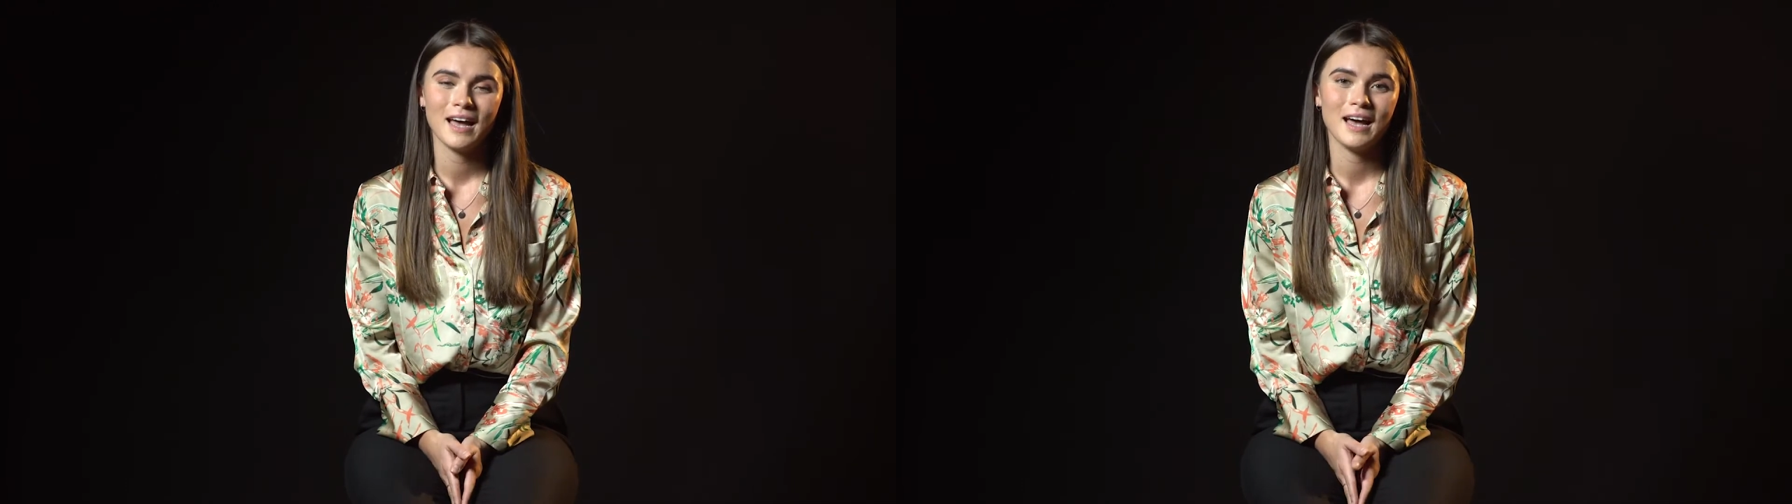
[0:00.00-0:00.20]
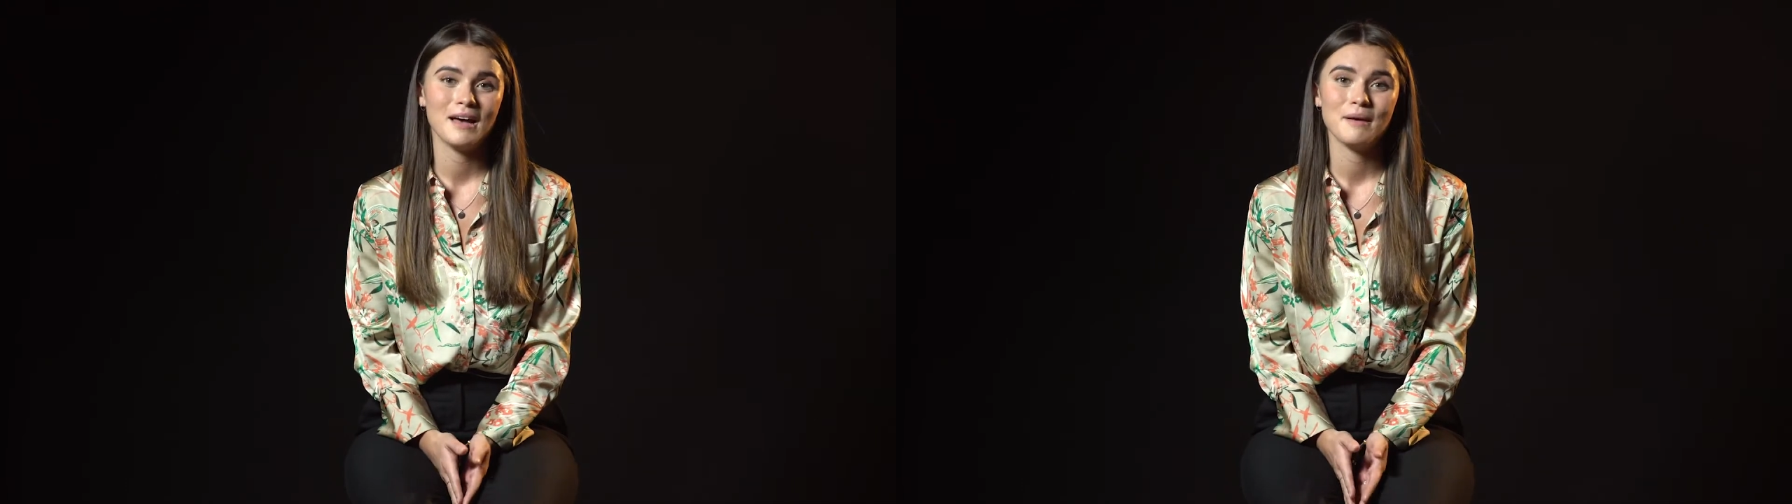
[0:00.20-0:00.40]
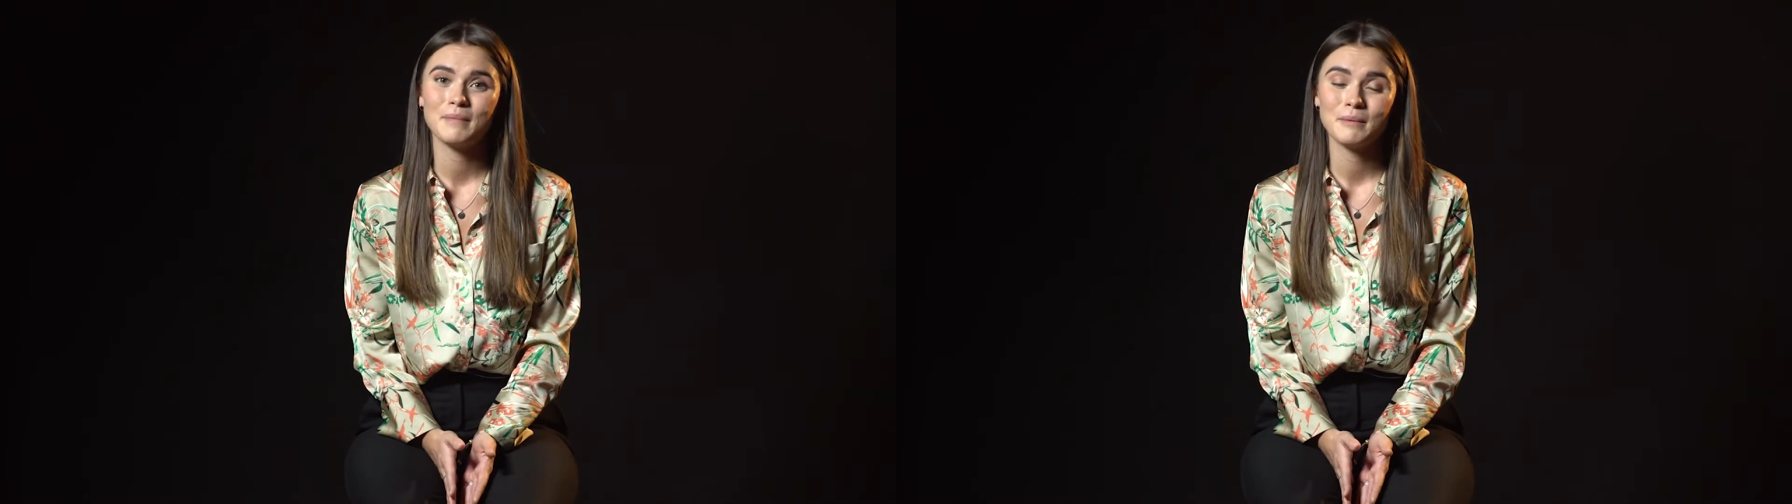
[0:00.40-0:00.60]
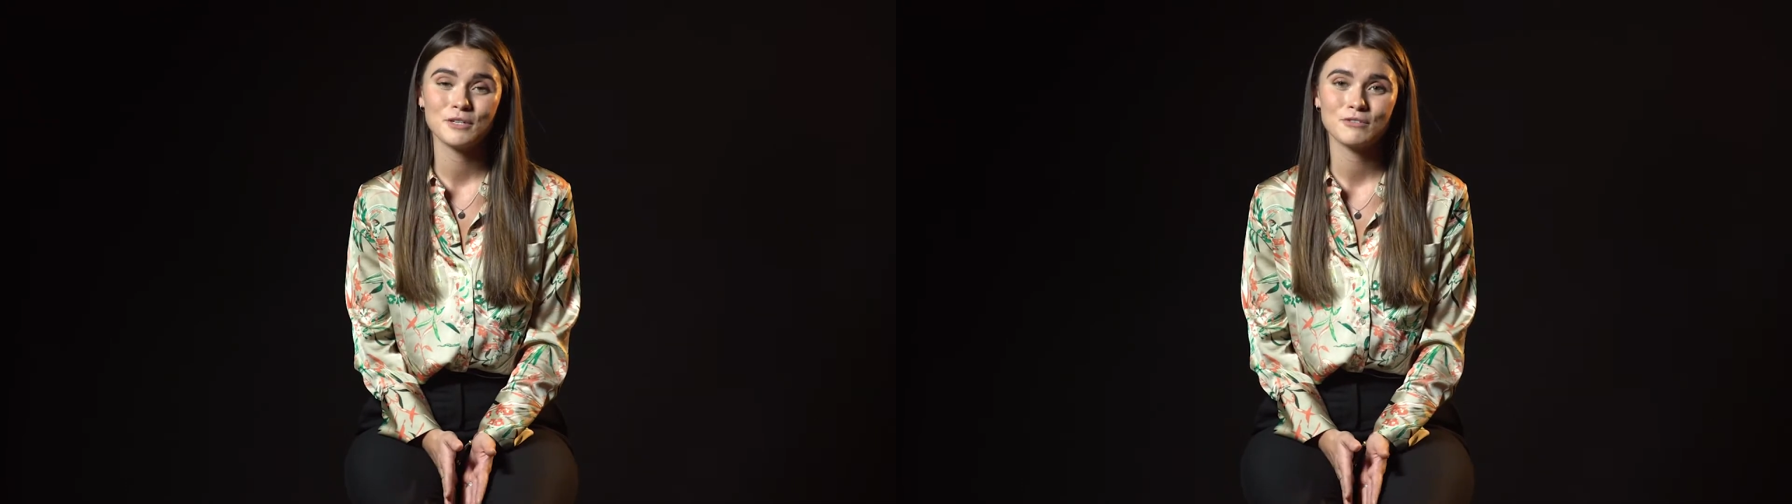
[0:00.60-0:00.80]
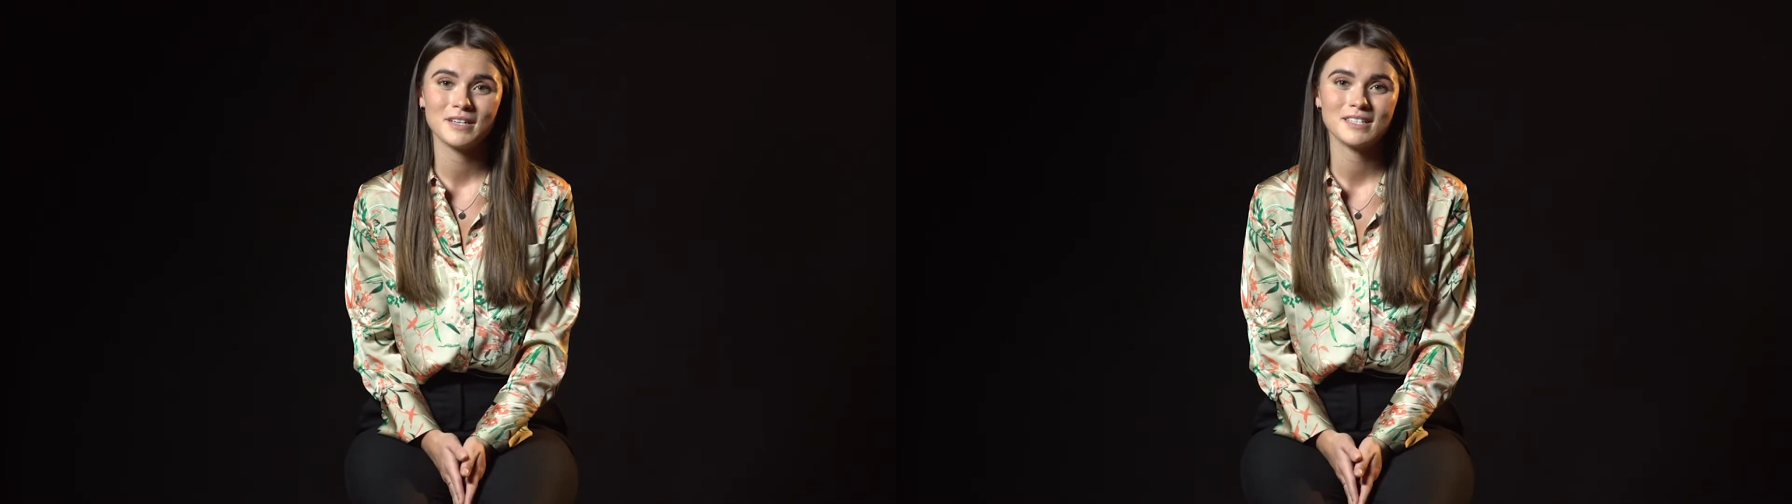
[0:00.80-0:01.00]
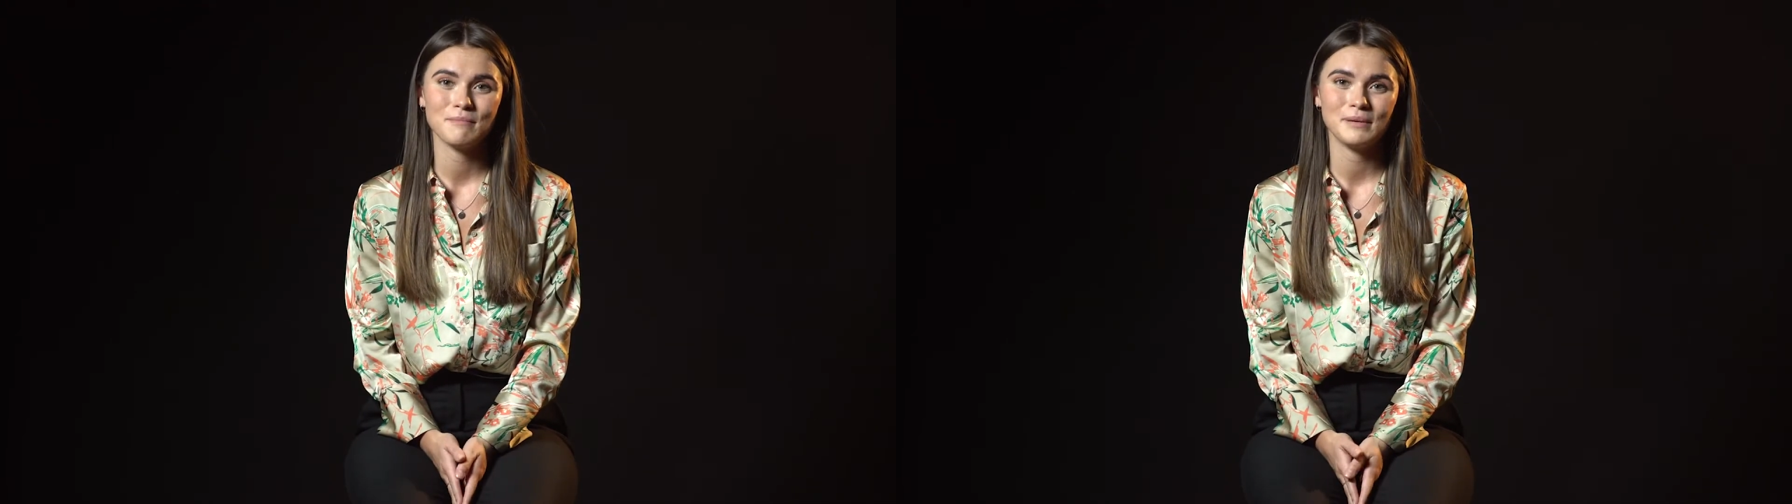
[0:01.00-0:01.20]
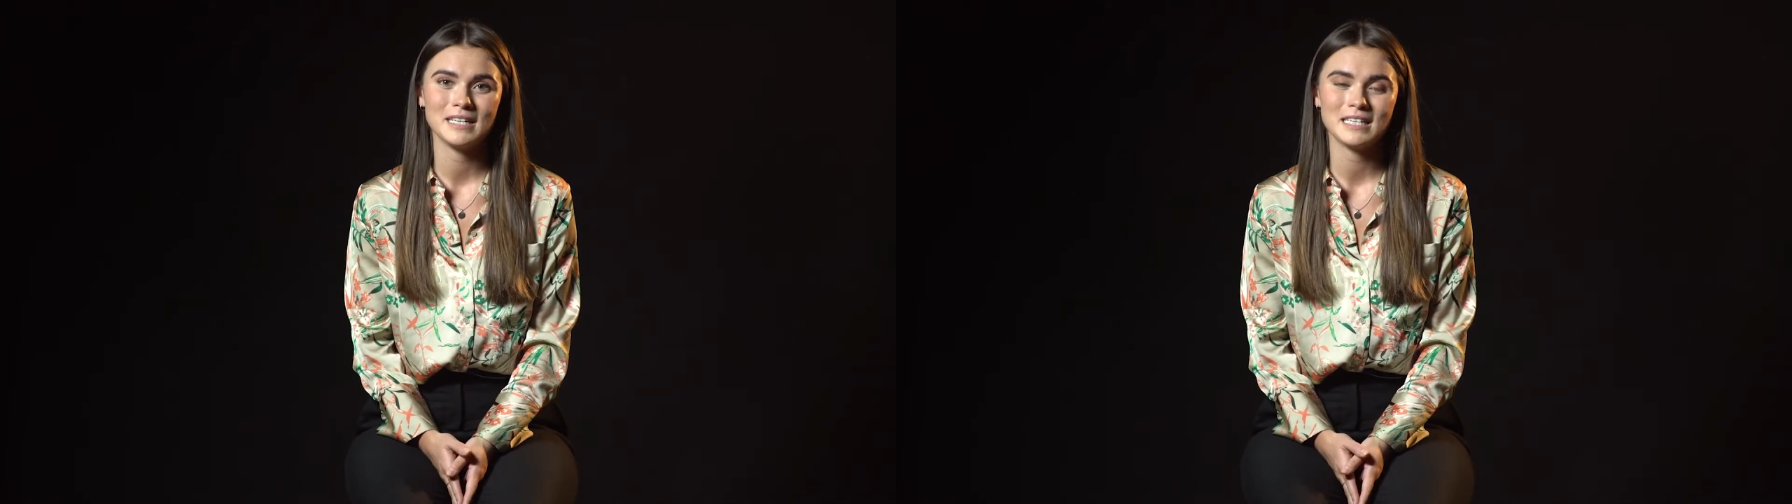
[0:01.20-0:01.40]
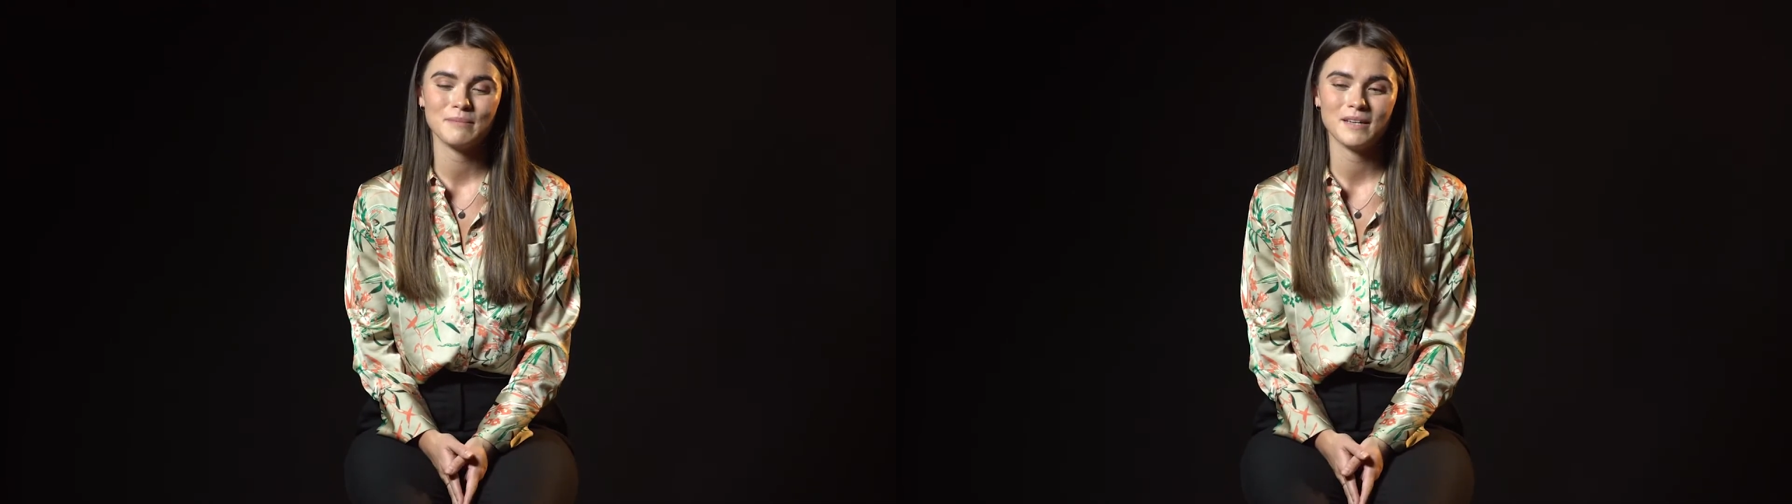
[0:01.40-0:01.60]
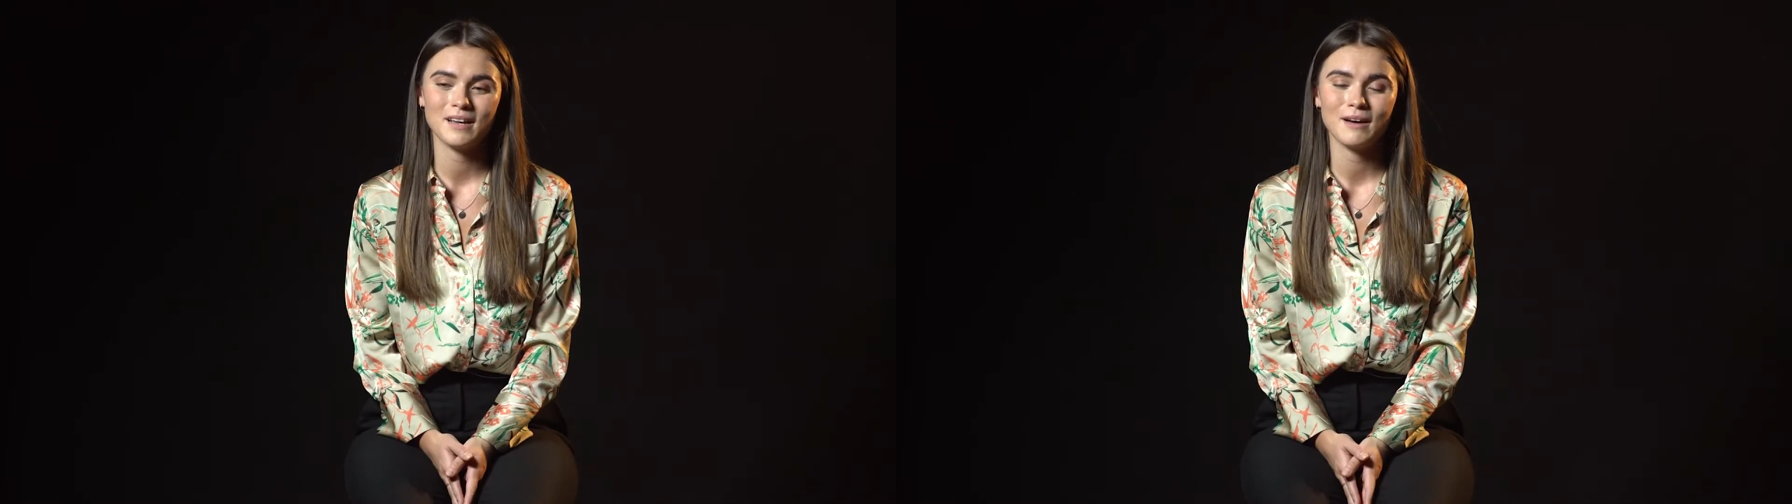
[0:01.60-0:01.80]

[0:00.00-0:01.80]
In my most recent placement,